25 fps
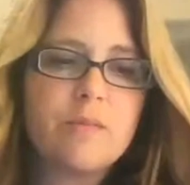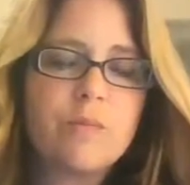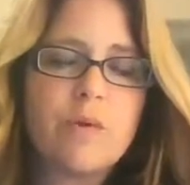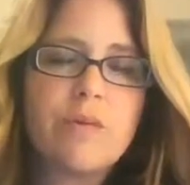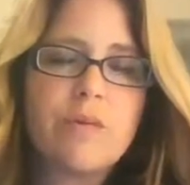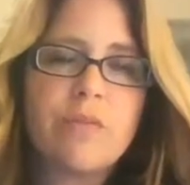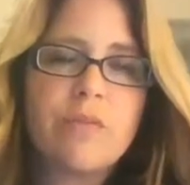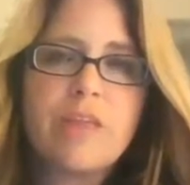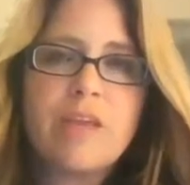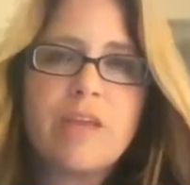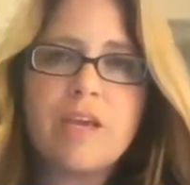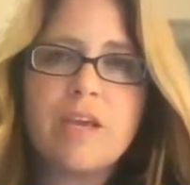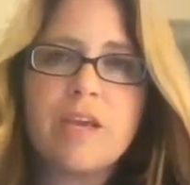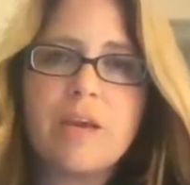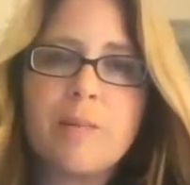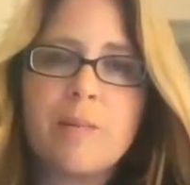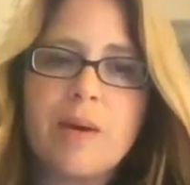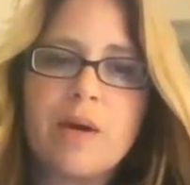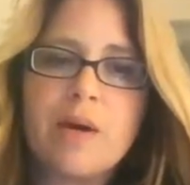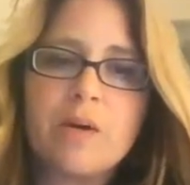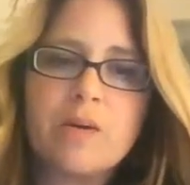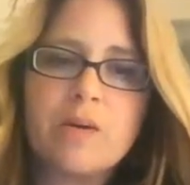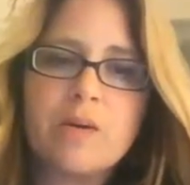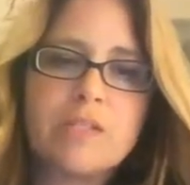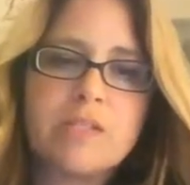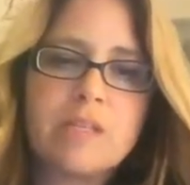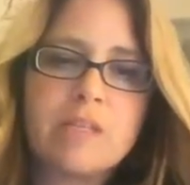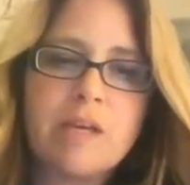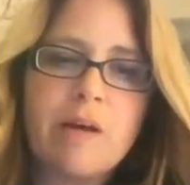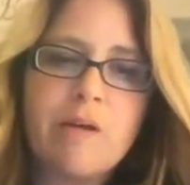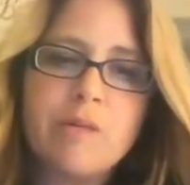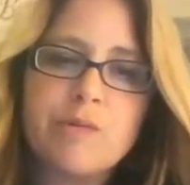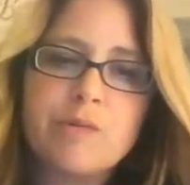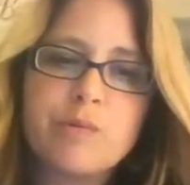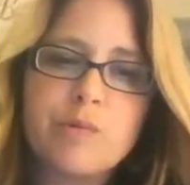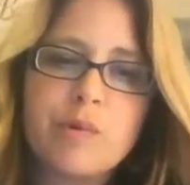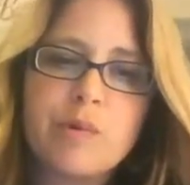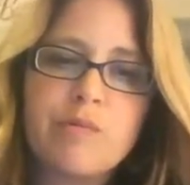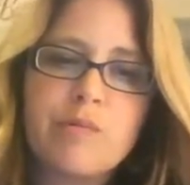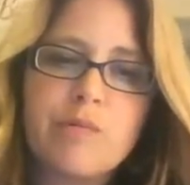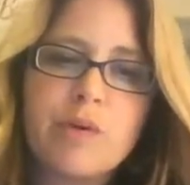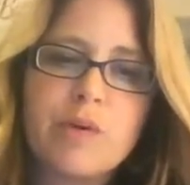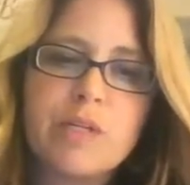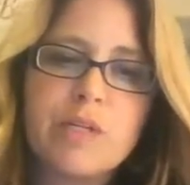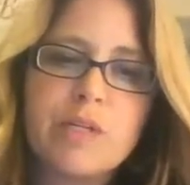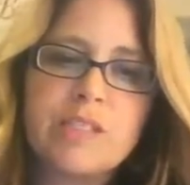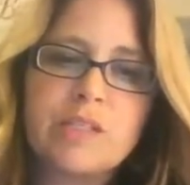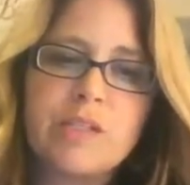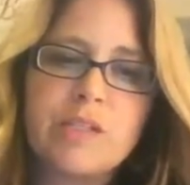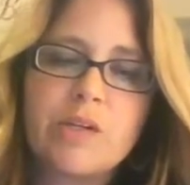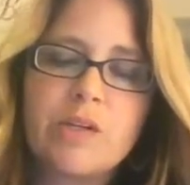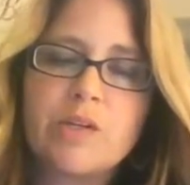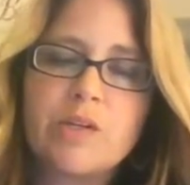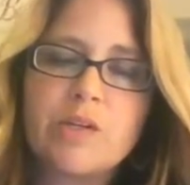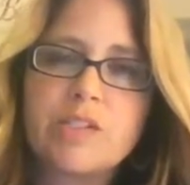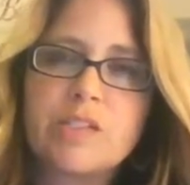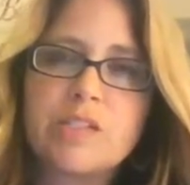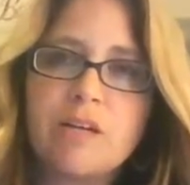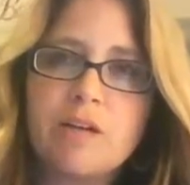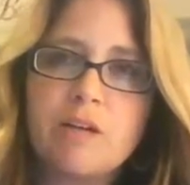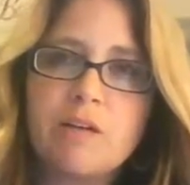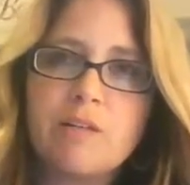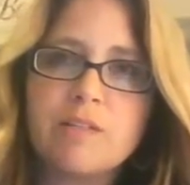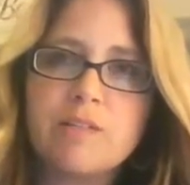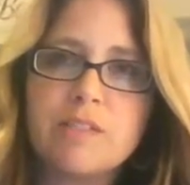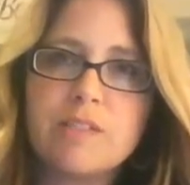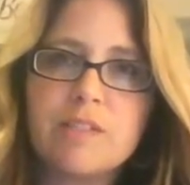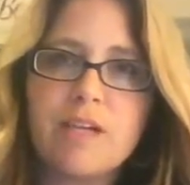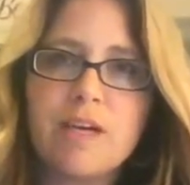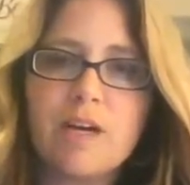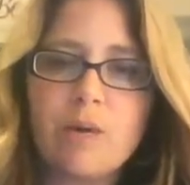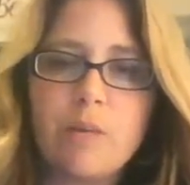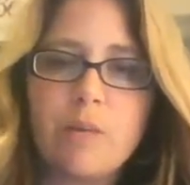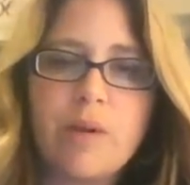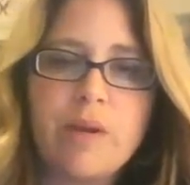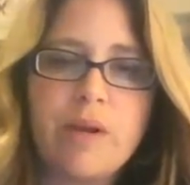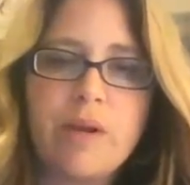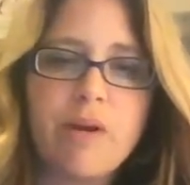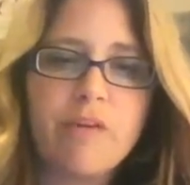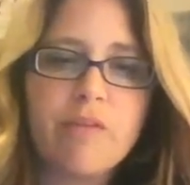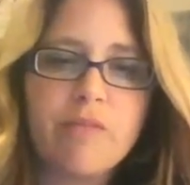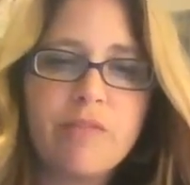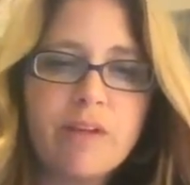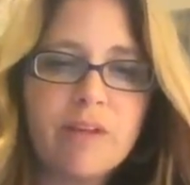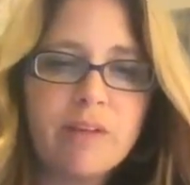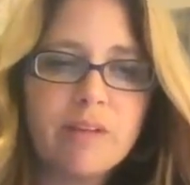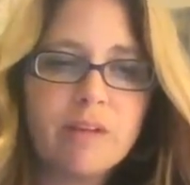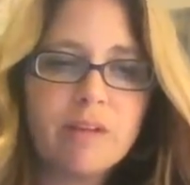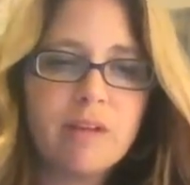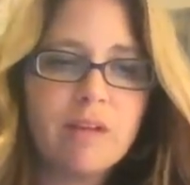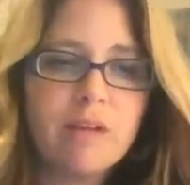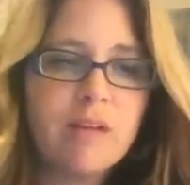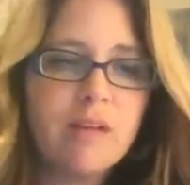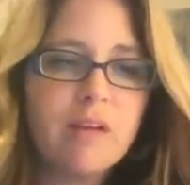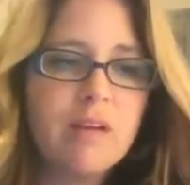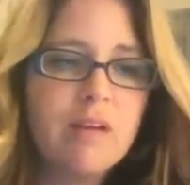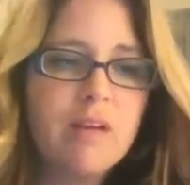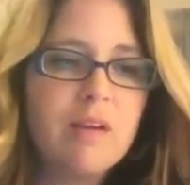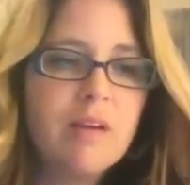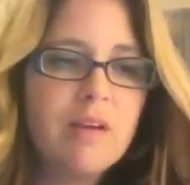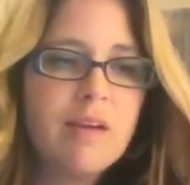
we're thinking about ourselves, we're focused on ourselves and how we are feeling.